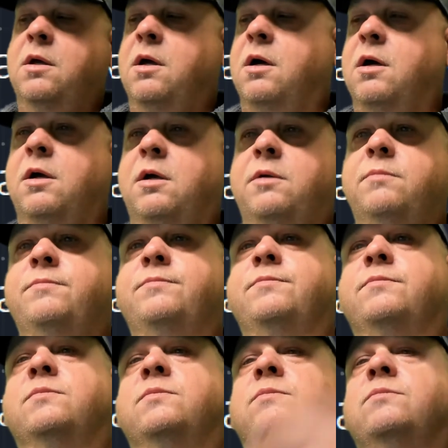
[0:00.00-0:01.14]
Alright,
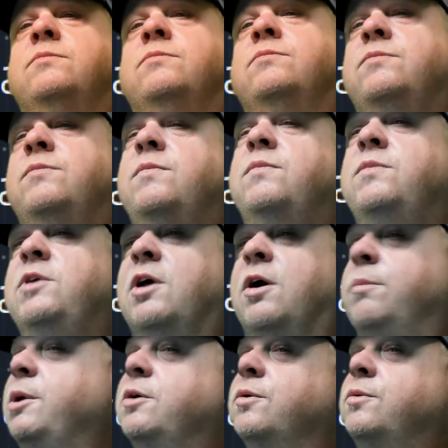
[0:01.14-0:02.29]
y'all
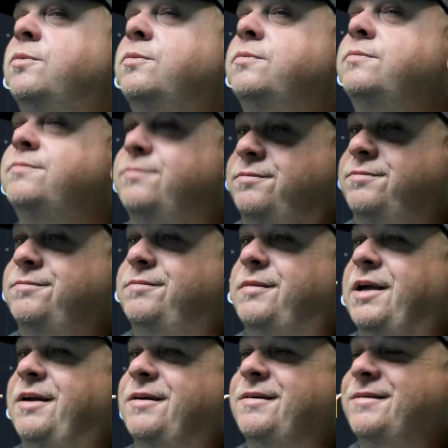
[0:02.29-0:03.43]
be cool.
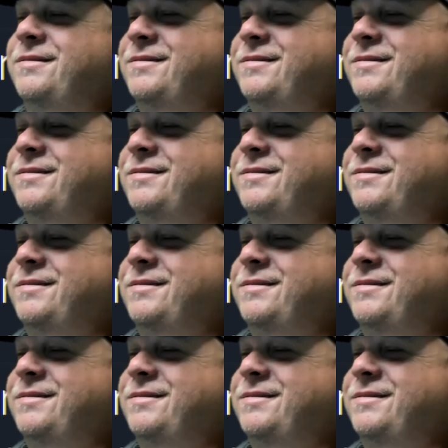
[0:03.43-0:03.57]
Later.